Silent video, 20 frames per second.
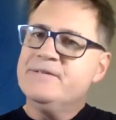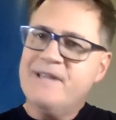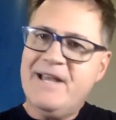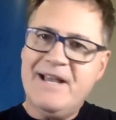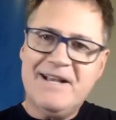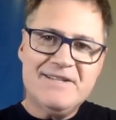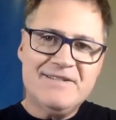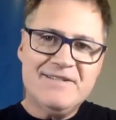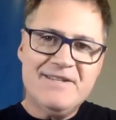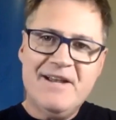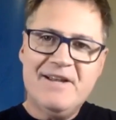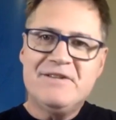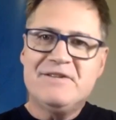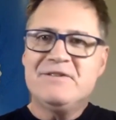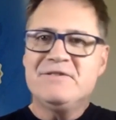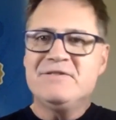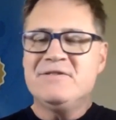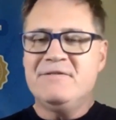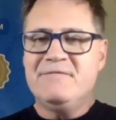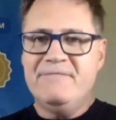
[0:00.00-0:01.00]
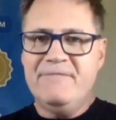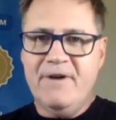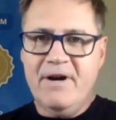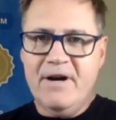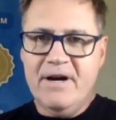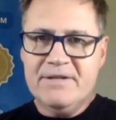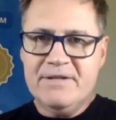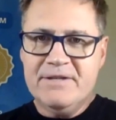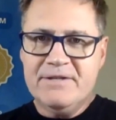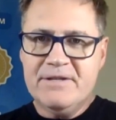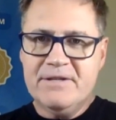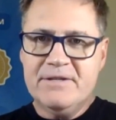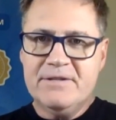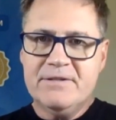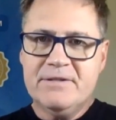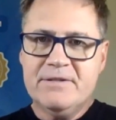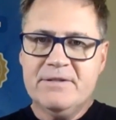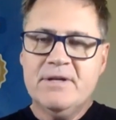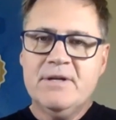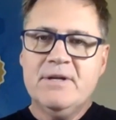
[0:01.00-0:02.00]
tax agents,
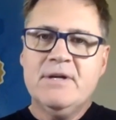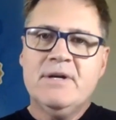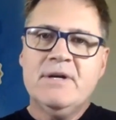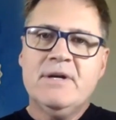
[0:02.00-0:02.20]
advisors,